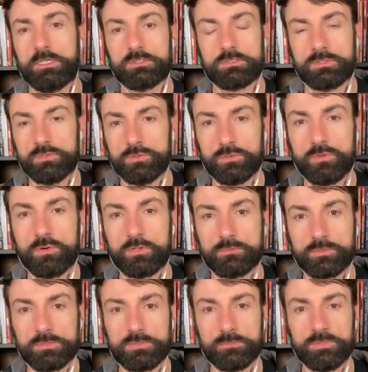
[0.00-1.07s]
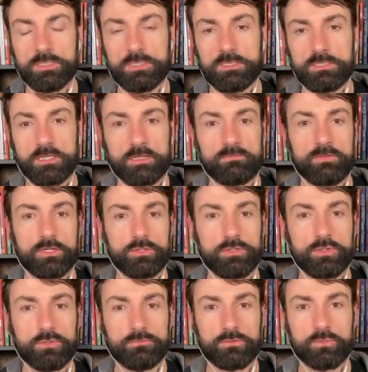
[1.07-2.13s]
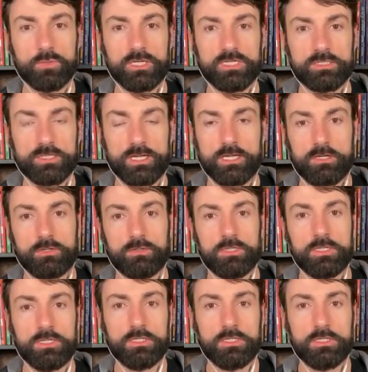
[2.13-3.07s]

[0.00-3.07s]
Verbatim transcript: it's normal to be like very overweight now